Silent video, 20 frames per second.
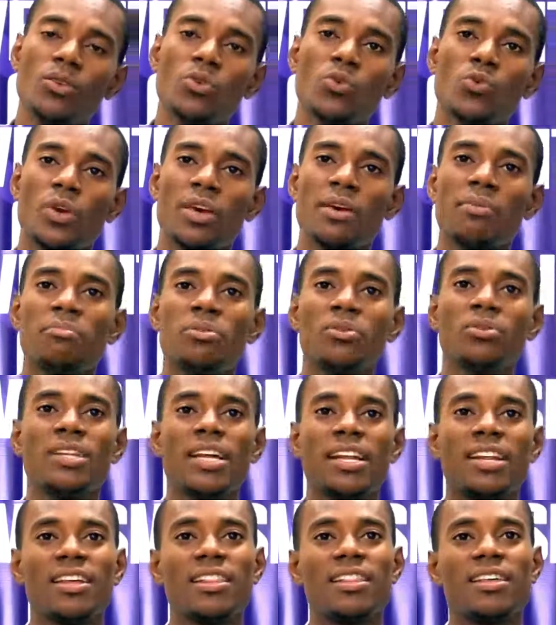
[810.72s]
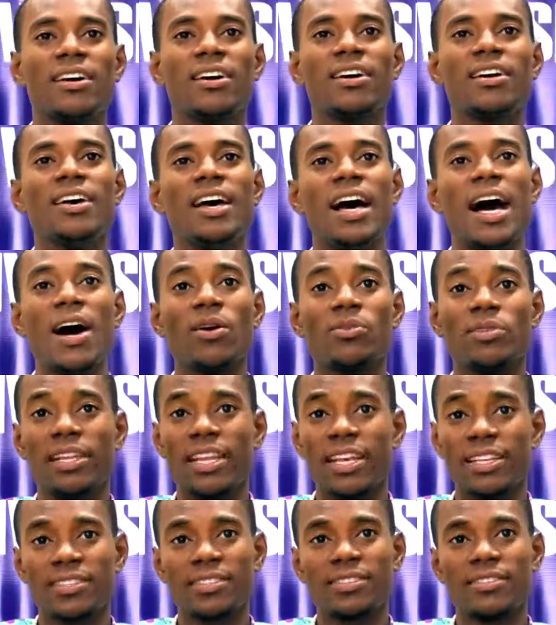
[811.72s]
we can build another
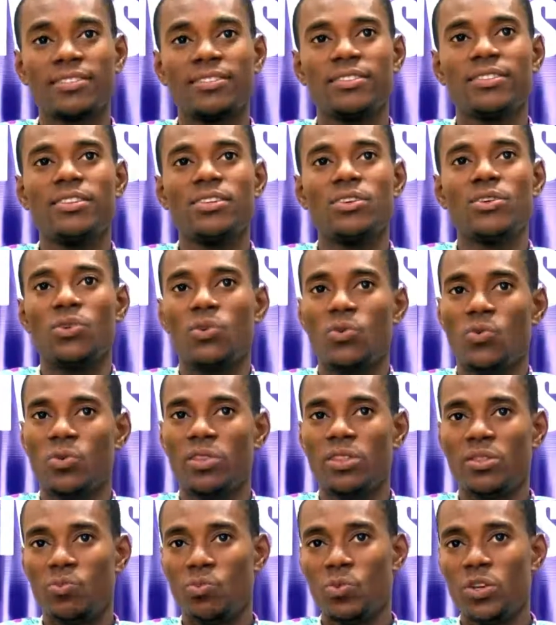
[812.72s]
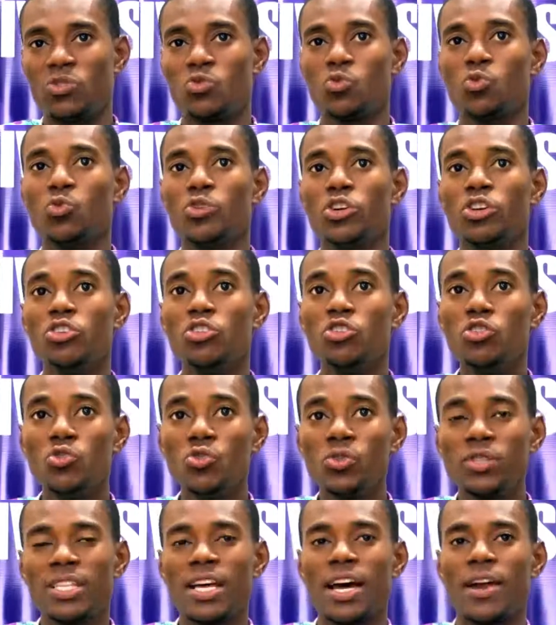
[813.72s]
outlet which will
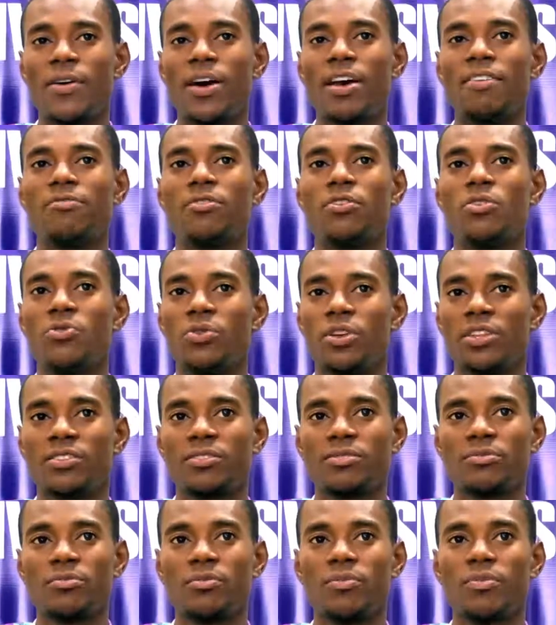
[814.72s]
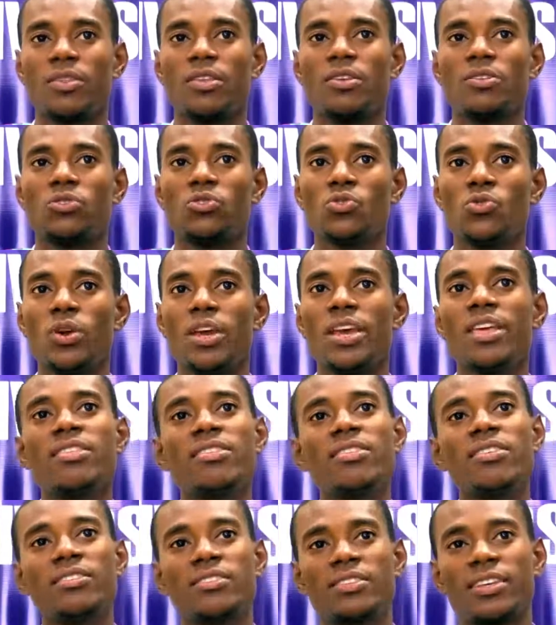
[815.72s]
reduce the arrival rate. So in
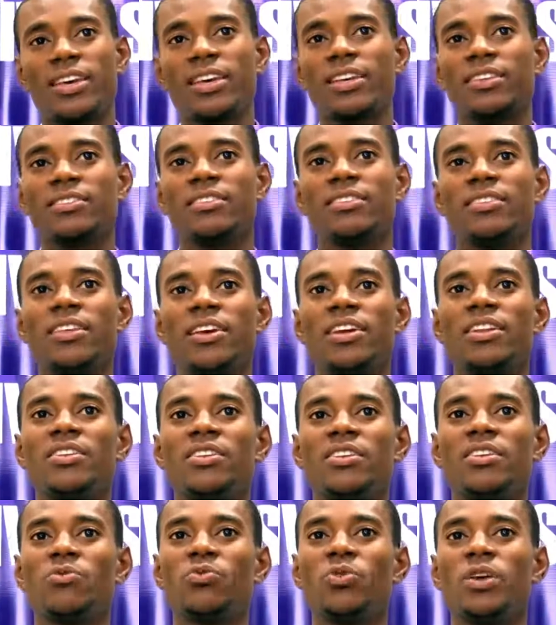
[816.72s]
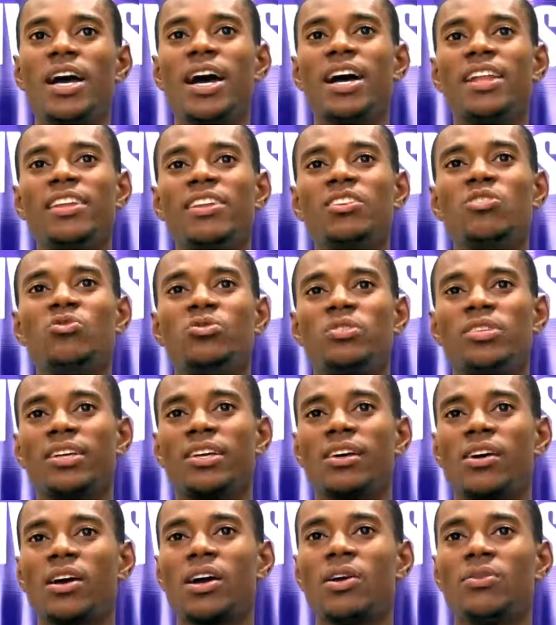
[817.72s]
this case, then if we add a new
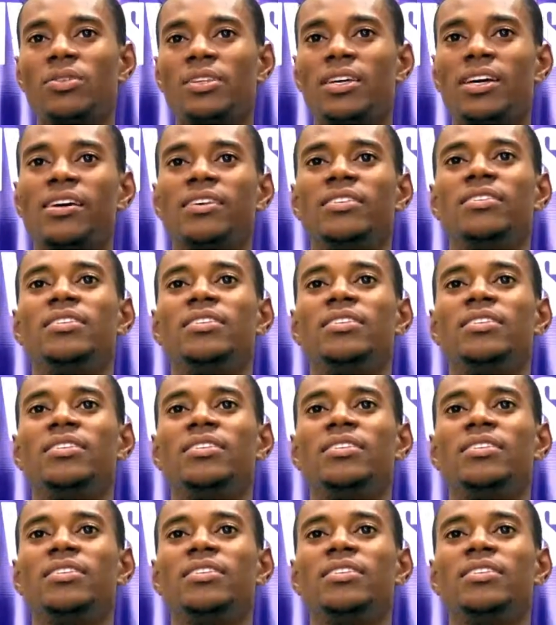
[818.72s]
checkout counter,